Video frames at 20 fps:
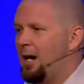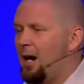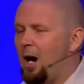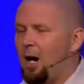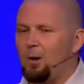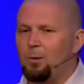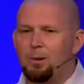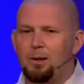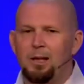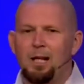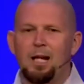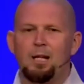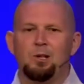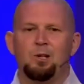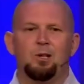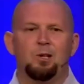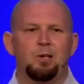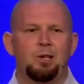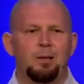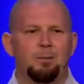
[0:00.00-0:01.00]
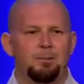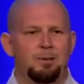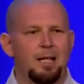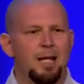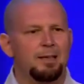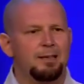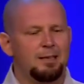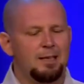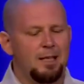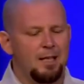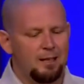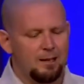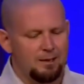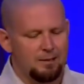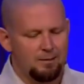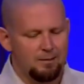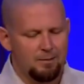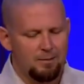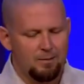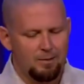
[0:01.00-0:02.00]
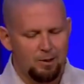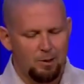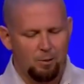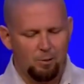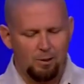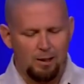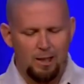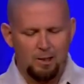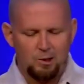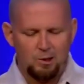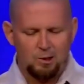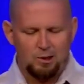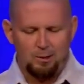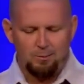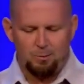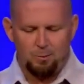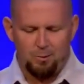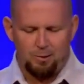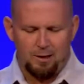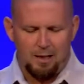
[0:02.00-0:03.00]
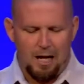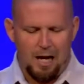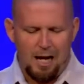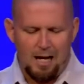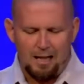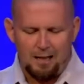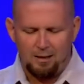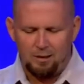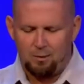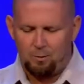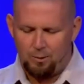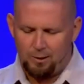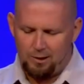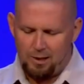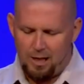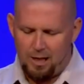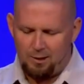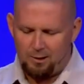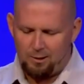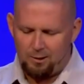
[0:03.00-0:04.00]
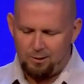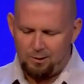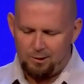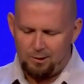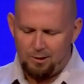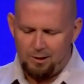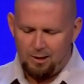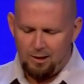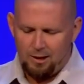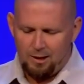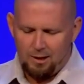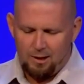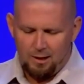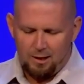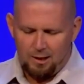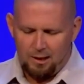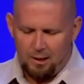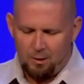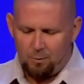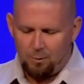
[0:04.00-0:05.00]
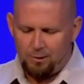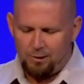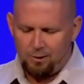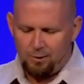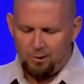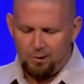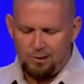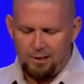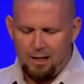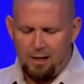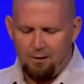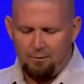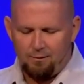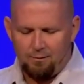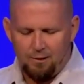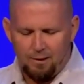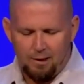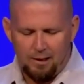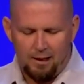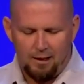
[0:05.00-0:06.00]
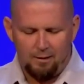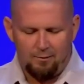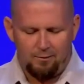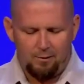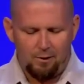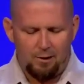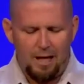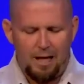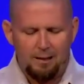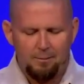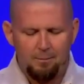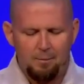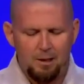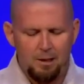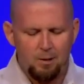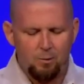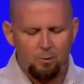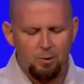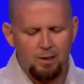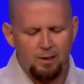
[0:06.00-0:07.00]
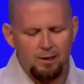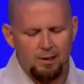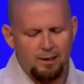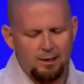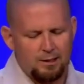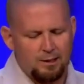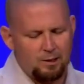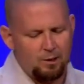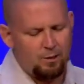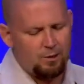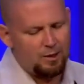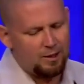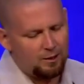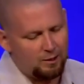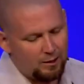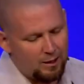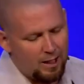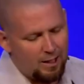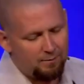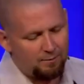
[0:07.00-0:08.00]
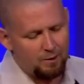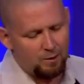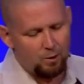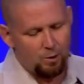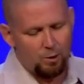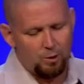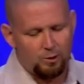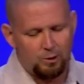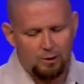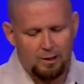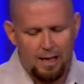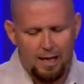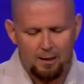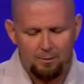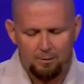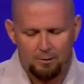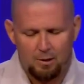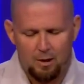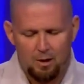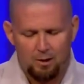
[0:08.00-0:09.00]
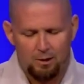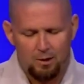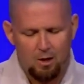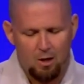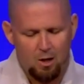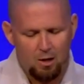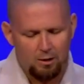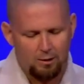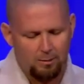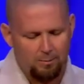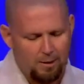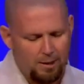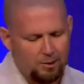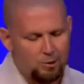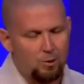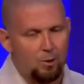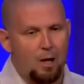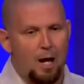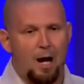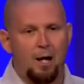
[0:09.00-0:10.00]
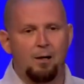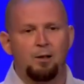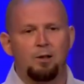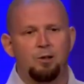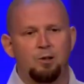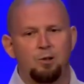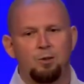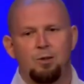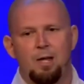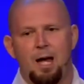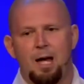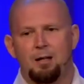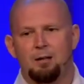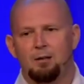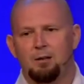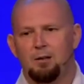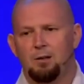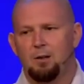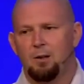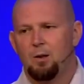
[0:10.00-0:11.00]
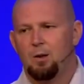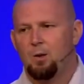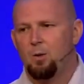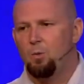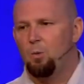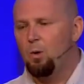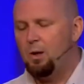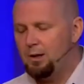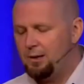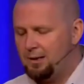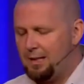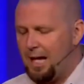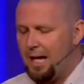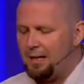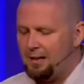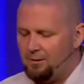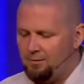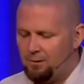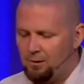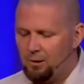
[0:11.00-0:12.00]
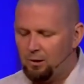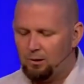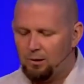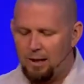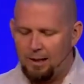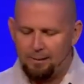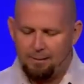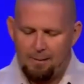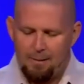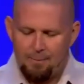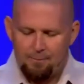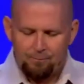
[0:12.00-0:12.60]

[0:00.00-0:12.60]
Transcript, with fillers: Our relationships, that's it. Your relationships with God, with others, and with yourself. And if you're like me, you read this and you think, love the Lord your God with all your heart, your mind, and soul. How do you do that? What does that even look like?